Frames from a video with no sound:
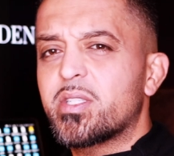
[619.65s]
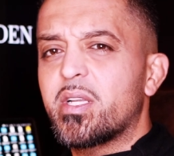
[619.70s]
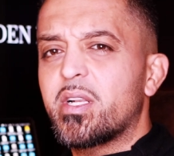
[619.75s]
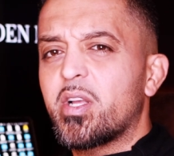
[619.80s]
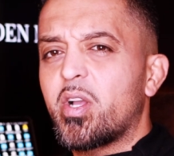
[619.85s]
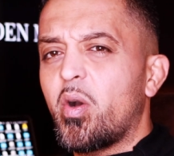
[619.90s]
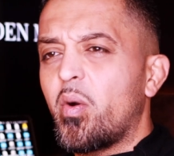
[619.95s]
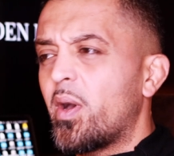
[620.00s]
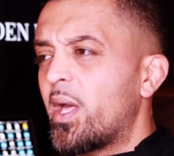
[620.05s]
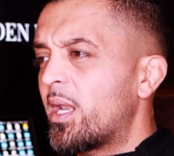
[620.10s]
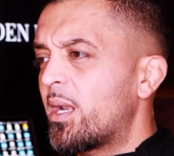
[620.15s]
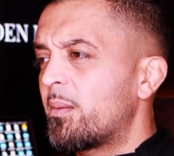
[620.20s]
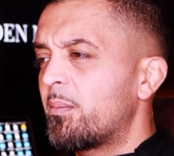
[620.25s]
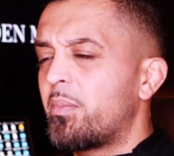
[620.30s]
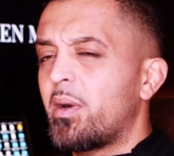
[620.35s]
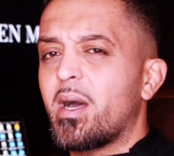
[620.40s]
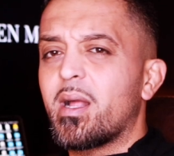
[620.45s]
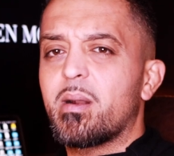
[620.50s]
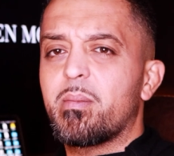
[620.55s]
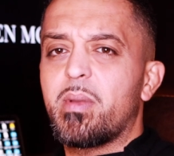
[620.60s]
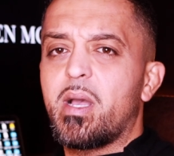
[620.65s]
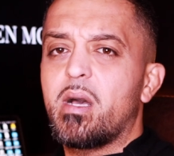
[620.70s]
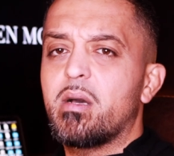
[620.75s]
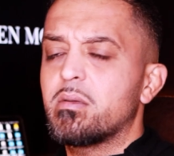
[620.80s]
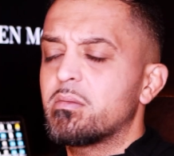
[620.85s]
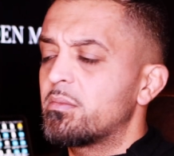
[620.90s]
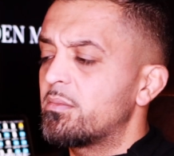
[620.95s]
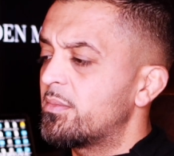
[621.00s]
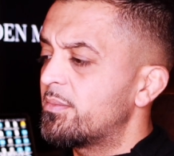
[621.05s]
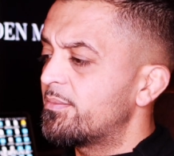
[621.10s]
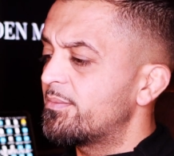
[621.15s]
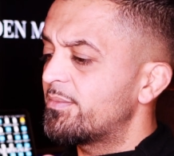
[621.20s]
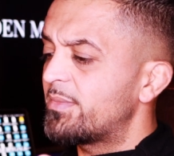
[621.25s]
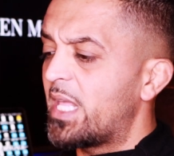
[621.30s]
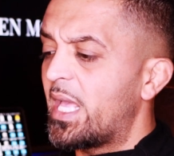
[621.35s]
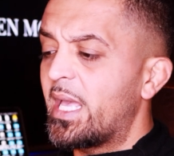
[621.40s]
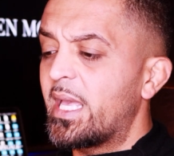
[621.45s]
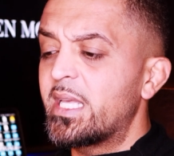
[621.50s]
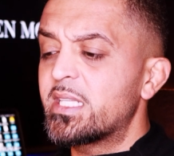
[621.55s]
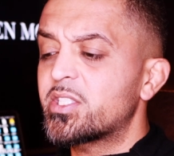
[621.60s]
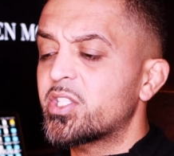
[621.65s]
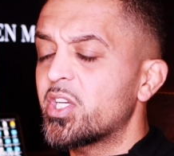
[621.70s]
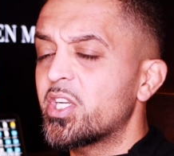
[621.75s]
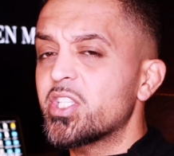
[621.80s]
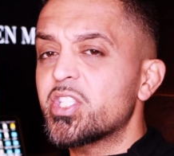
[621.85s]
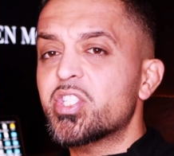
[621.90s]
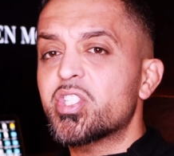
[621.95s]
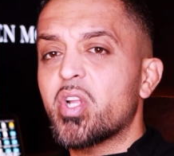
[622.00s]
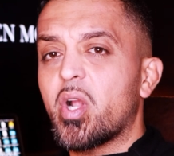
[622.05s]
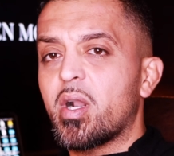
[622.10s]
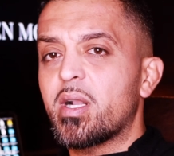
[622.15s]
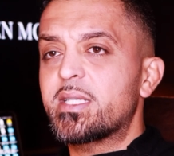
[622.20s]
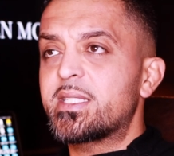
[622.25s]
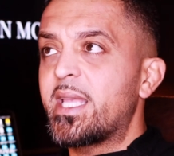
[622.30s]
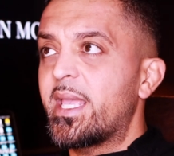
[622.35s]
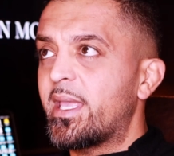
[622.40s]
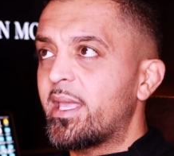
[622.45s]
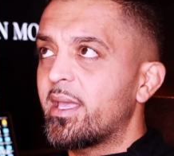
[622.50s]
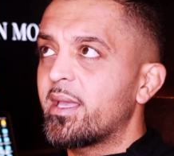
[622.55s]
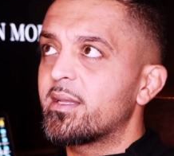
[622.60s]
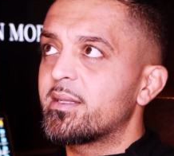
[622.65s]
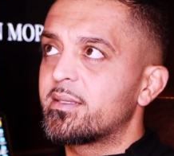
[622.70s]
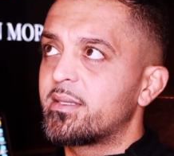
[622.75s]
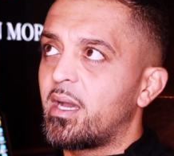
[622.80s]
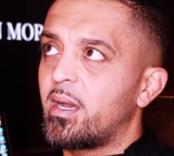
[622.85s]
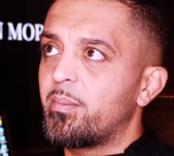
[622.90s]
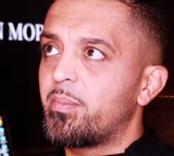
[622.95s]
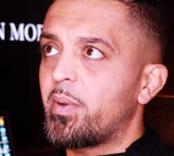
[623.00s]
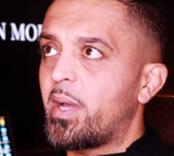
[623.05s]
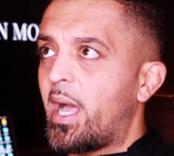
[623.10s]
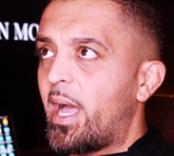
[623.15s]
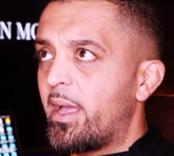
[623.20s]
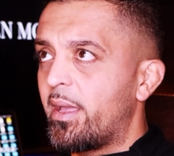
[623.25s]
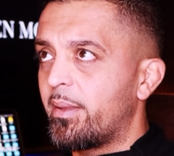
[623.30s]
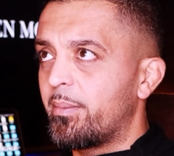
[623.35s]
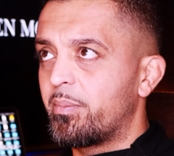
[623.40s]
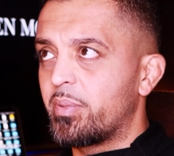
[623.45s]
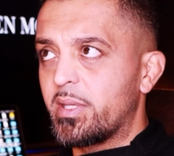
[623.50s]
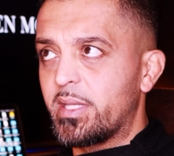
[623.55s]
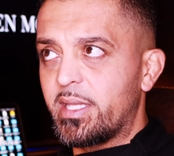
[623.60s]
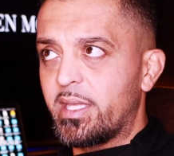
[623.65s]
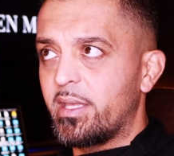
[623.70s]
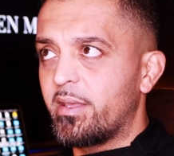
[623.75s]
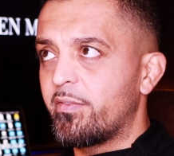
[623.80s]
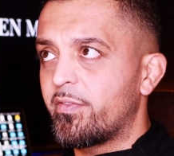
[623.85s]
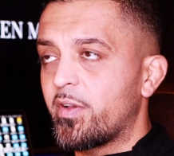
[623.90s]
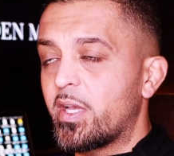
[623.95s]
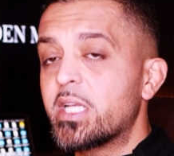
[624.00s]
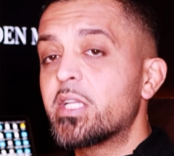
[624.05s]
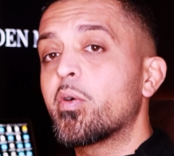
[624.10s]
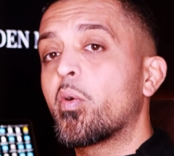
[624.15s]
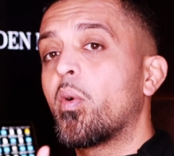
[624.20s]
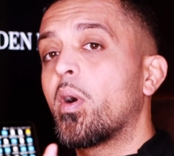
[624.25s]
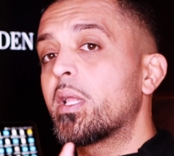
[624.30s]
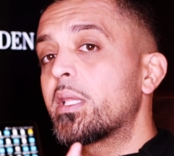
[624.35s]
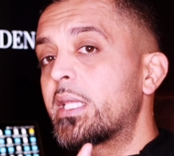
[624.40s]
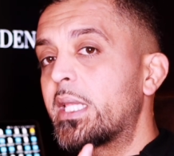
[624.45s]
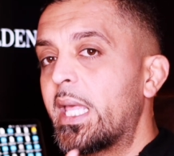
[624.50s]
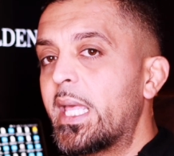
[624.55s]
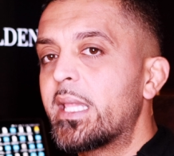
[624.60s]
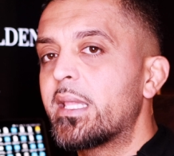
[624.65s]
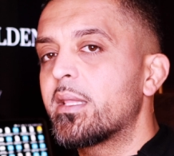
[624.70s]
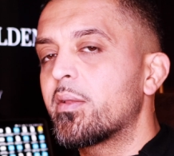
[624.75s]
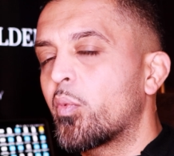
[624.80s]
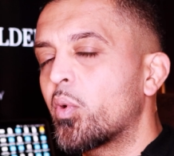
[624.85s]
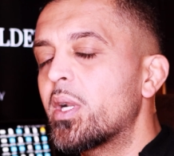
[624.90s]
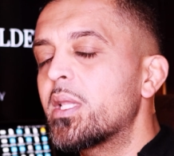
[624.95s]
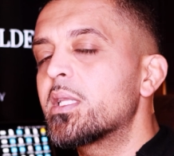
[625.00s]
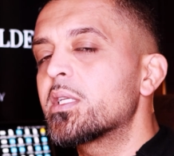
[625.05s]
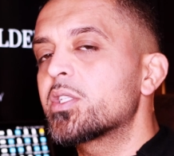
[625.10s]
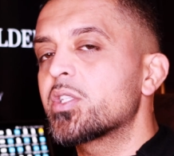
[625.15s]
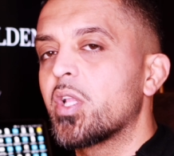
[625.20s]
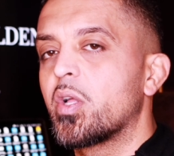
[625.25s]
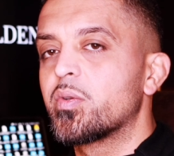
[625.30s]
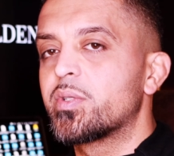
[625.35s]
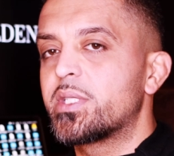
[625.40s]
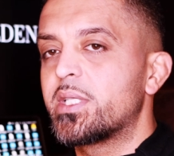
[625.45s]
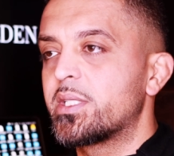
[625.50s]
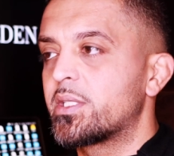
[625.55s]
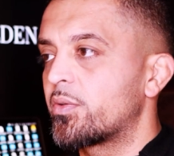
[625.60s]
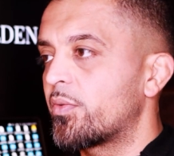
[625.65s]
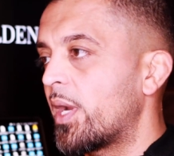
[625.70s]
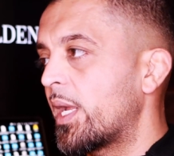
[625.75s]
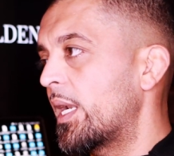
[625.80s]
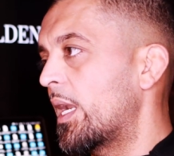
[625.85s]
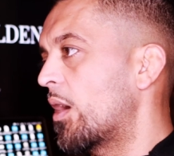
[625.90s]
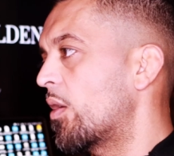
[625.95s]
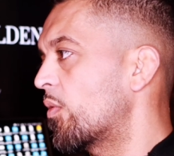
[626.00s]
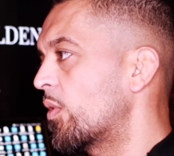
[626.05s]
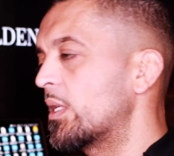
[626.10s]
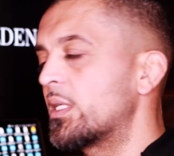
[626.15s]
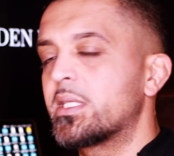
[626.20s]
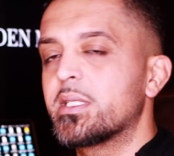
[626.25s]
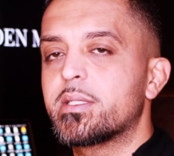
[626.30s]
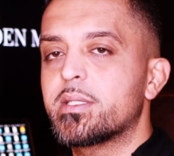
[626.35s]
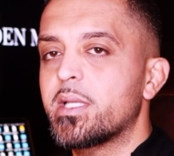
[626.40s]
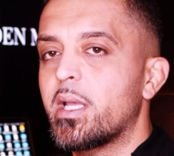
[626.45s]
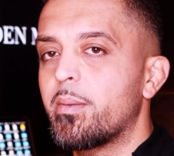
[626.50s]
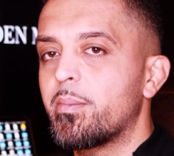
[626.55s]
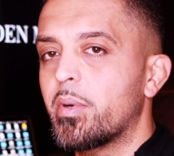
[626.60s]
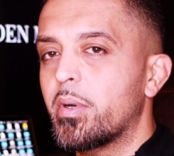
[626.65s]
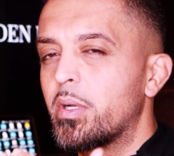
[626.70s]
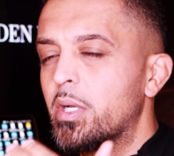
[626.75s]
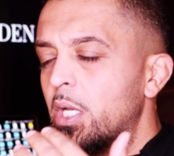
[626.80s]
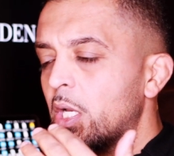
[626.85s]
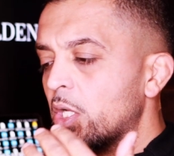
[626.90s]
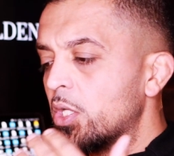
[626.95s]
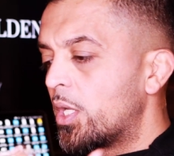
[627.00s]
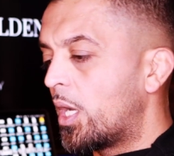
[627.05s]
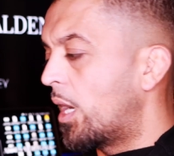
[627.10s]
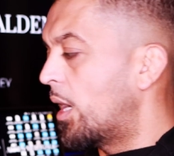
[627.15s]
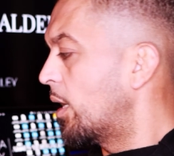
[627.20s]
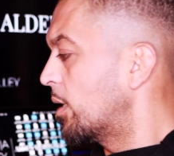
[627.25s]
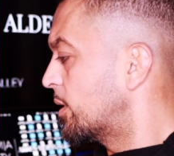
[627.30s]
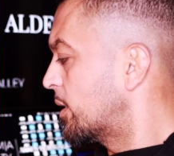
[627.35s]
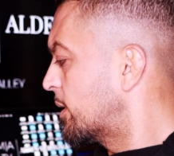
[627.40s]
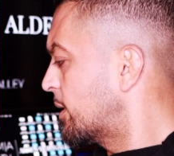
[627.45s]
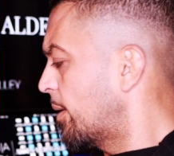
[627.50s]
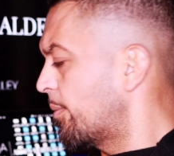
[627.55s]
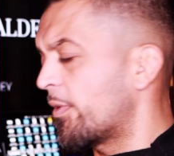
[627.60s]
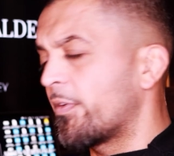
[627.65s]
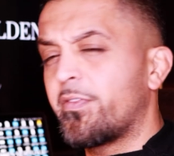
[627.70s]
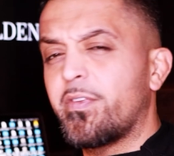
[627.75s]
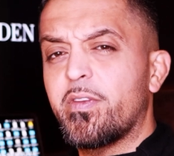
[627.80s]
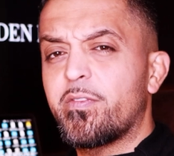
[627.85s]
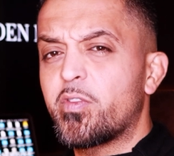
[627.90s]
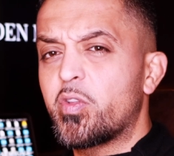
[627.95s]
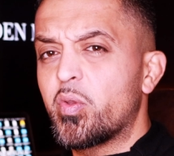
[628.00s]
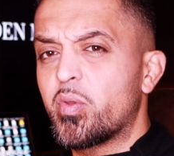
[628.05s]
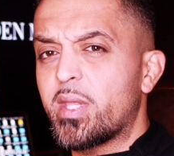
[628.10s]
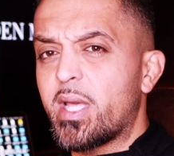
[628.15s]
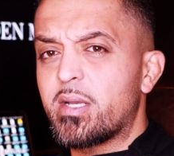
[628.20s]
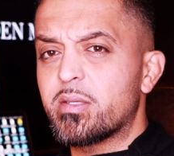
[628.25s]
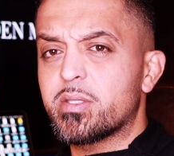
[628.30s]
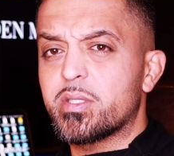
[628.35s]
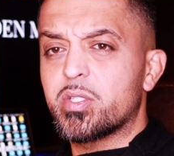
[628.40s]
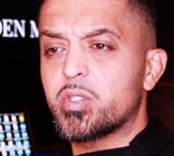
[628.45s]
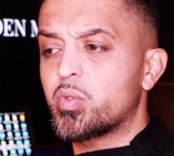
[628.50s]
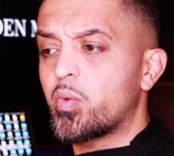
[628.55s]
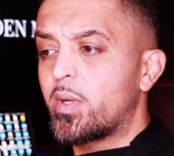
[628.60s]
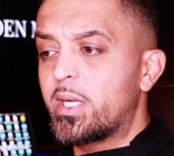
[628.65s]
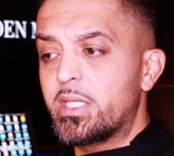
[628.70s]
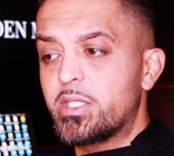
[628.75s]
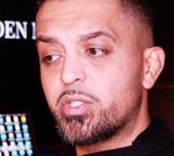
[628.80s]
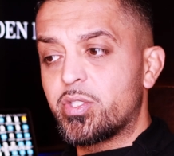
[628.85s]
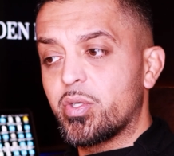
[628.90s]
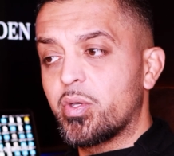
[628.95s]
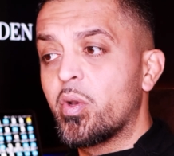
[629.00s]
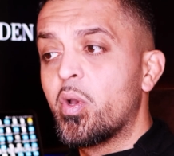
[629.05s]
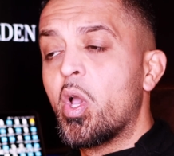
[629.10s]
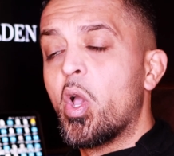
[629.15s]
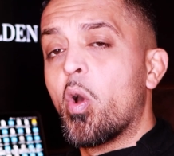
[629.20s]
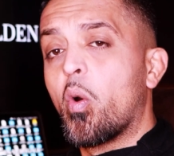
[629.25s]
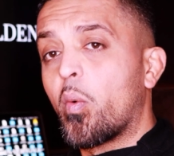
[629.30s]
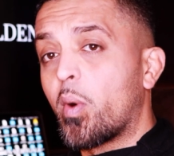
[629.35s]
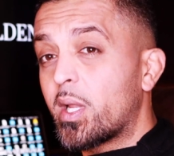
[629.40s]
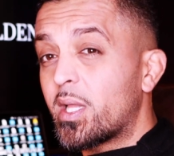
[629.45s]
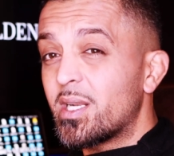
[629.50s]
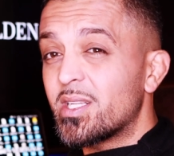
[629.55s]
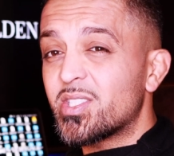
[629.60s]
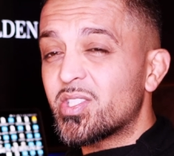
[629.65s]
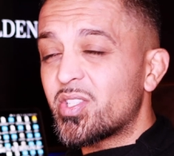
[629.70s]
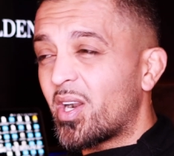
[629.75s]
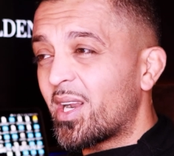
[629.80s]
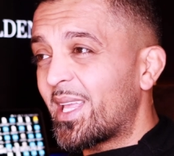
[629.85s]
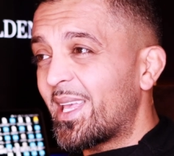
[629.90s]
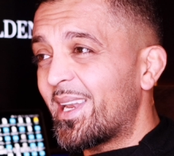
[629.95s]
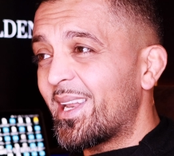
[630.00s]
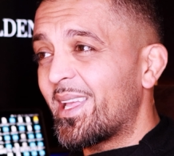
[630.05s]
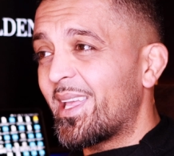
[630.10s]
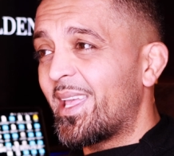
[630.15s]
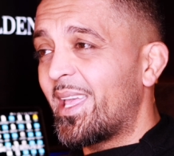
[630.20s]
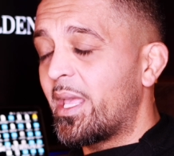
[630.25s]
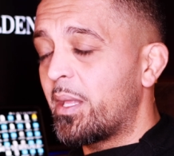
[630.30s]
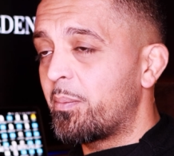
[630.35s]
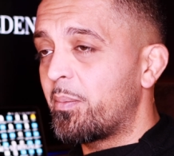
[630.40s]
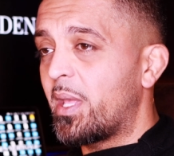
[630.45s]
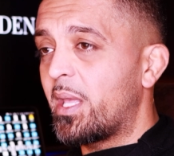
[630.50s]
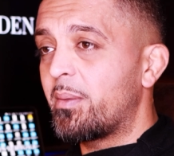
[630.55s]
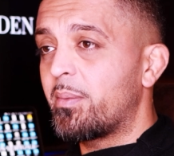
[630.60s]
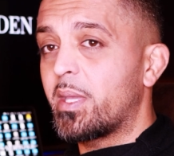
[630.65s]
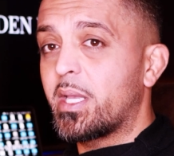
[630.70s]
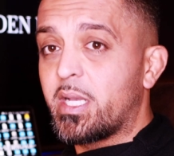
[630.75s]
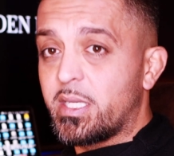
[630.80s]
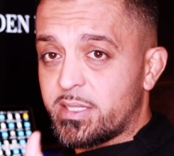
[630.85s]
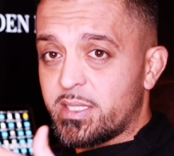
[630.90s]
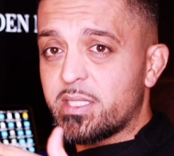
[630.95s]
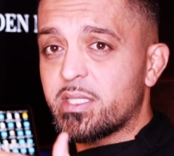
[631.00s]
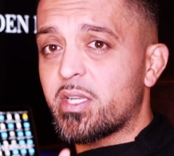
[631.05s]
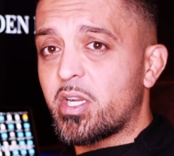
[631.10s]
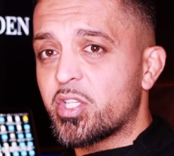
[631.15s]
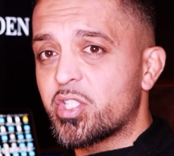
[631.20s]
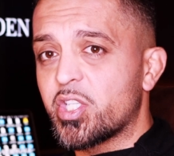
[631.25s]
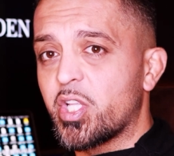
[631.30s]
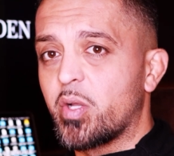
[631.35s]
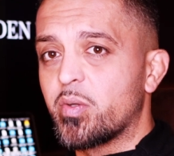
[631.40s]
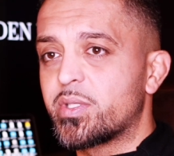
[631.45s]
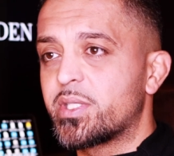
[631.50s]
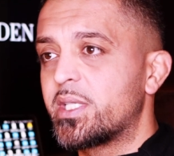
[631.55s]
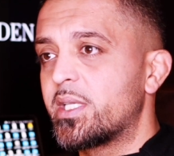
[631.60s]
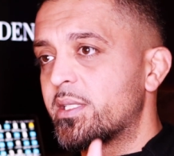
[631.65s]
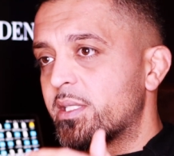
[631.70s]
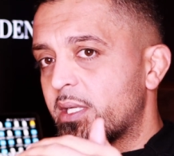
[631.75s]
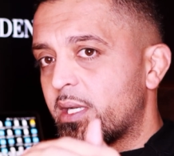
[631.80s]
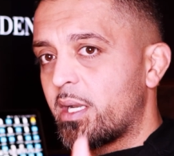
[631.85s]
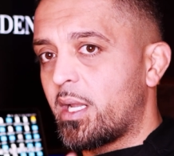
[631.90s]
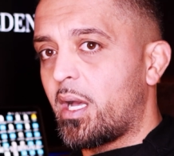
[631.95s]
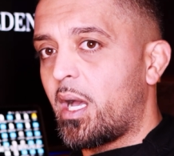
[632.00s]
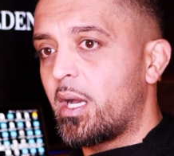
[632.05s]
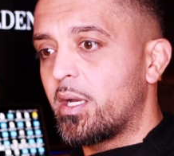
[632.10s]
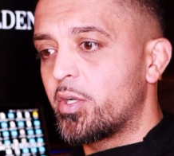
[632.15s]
going to go ahead and bottom out? It's going to start taking a dump, I believe. We're in the slow season. Right now, we're in December 5th, 2022. We're going to start getting a hit maybe because this is our slow season.